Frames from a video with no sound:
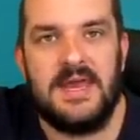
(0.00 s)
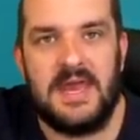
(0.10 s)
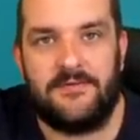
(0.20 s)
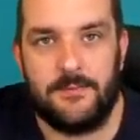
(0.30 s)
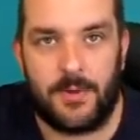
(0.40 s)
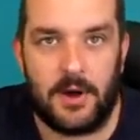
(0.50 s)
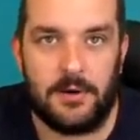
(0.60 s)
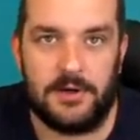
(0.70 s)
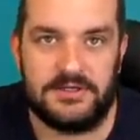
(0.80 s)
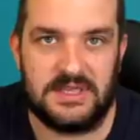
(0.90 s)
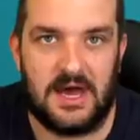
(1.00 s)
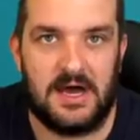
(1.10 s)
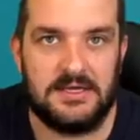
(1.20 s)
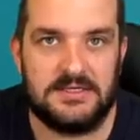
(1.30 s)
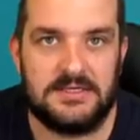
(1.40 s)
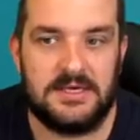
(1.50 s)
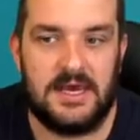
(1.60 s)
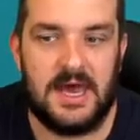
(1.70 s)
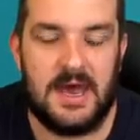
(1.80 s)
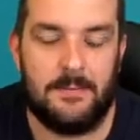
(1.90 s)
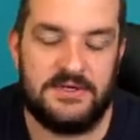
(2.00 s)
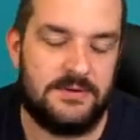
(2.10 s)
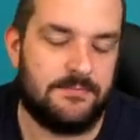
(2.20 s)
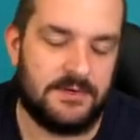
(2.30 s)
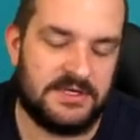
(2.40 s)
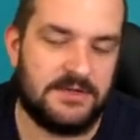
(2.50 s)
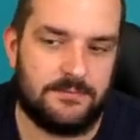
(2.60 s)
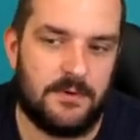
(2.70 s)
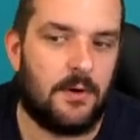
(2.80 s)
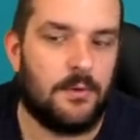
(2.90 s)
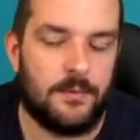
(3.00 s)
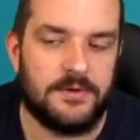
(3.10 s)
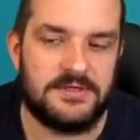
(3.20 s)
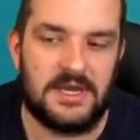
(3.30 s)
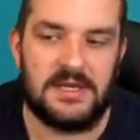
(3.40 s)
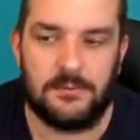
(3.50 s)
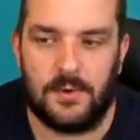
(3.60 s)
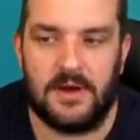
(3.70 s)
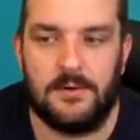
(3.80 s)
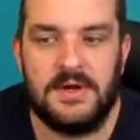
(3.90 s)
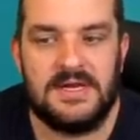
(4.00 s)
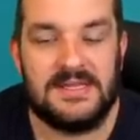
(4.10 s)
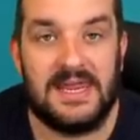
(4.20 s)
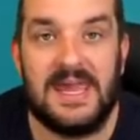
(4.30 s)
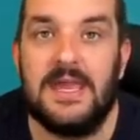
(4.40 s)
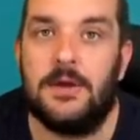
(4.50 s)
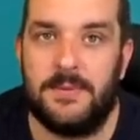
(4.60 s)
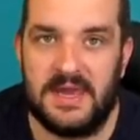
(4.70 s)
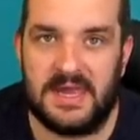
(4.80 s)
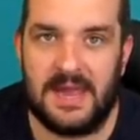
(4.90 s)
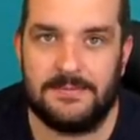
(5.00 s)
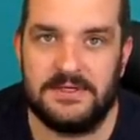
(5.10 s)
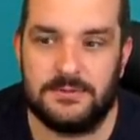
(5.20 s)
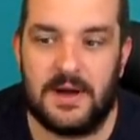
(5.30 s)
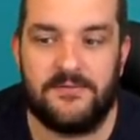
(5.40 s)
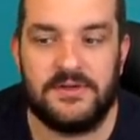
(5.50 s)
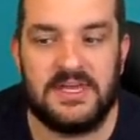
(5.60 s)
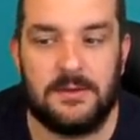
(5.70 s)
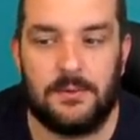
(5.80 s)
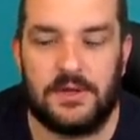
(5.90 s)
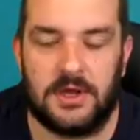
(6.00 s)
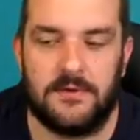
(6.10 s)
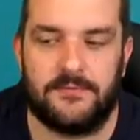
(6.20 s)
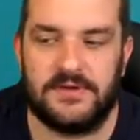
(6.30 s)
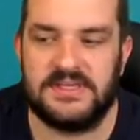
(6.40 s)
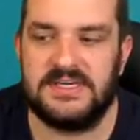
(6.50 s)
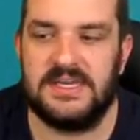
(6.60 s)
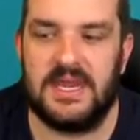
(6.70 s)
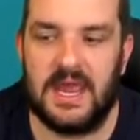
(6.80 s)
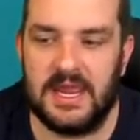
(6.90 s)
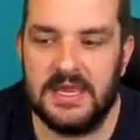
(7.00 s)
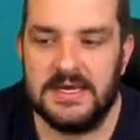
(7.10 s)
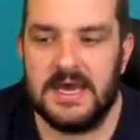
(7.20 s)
If Mbolo starts, which he almost certainly will, then he could be a captain as well if you didn't want to go for Insigne.